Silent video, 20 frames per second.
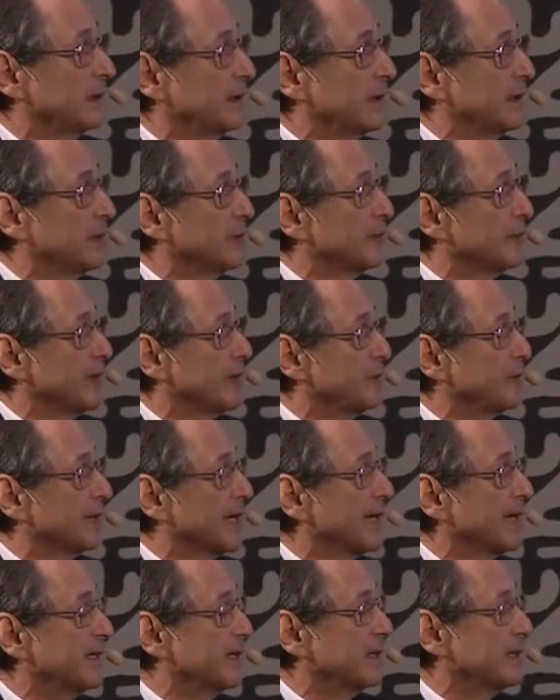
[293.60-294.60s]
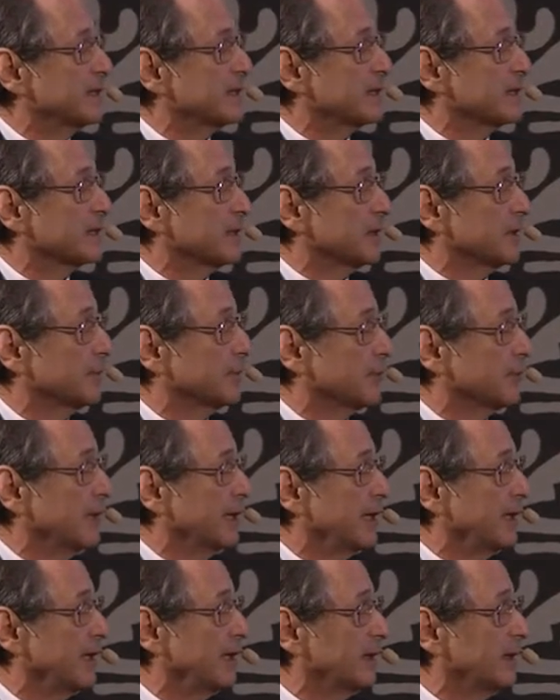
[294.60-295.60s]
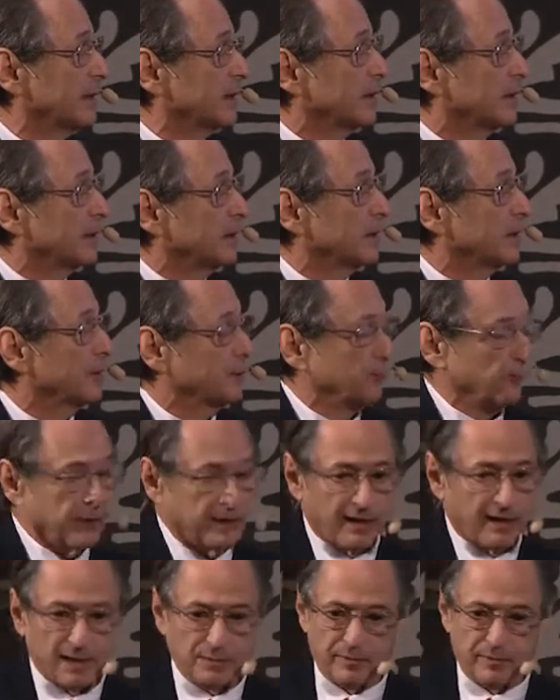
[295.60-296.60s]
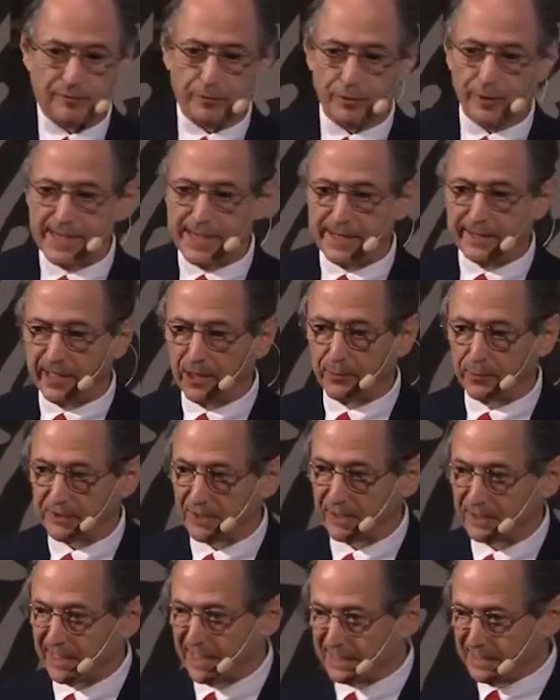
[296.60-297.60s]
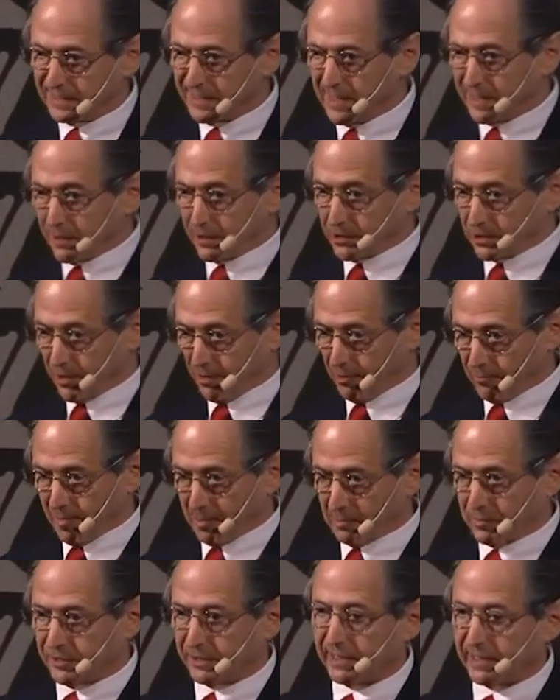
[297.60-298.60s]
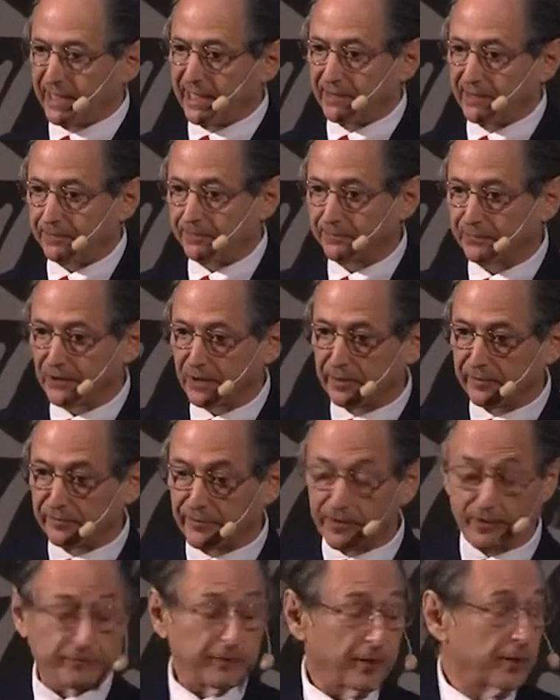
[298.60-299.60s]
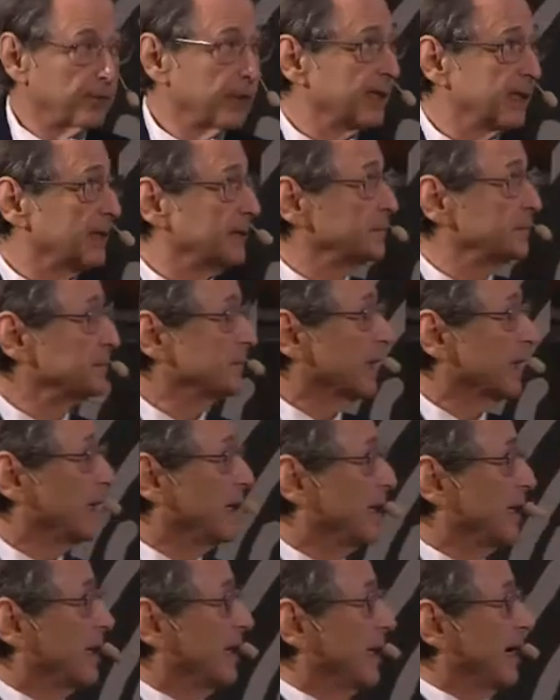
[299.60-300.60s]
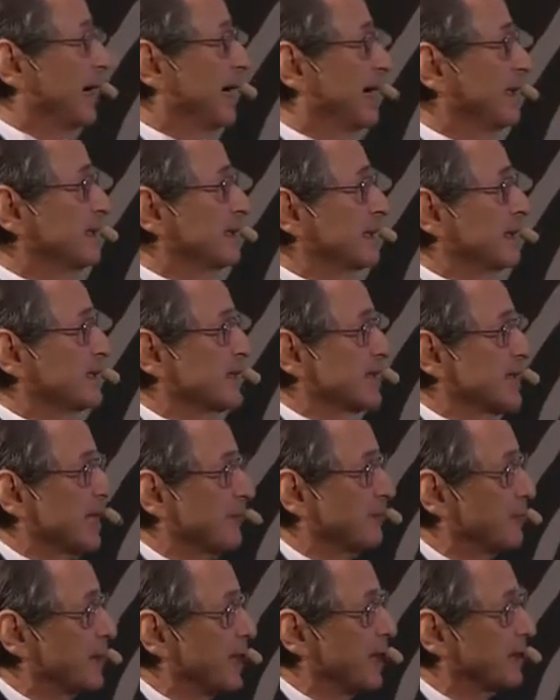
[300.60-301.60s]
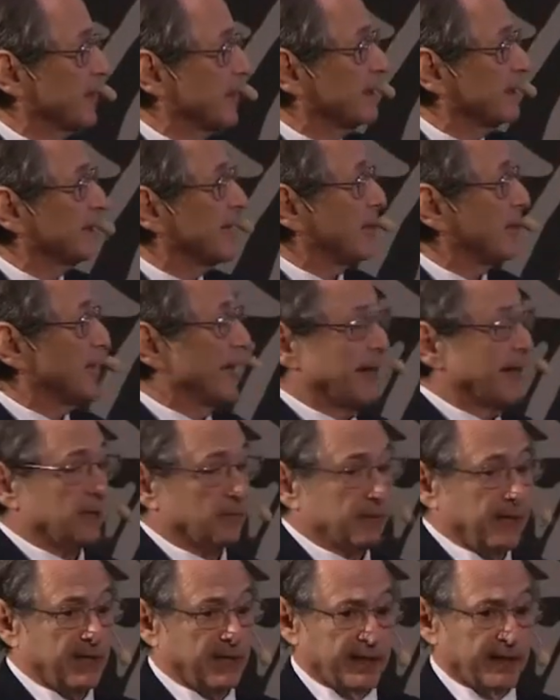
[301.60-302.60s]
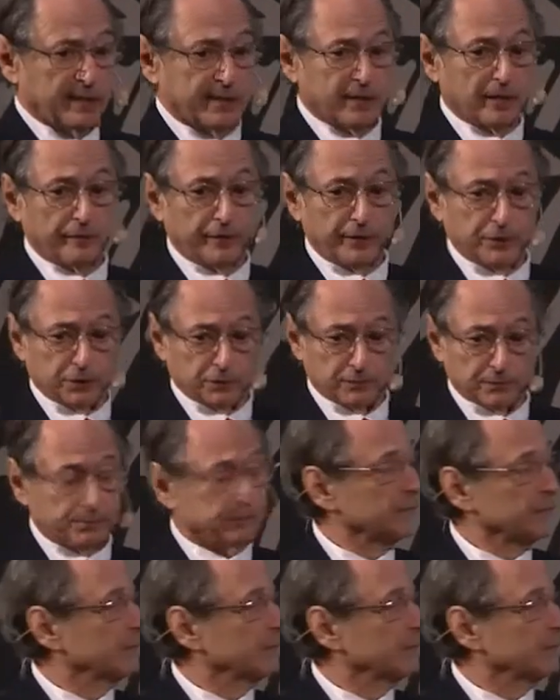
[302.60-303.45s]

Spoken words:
November 1963, 3 days before Kennedy was assassinated, if I remember the day very, very well. And in South Africa at that time, there hadn't been any television.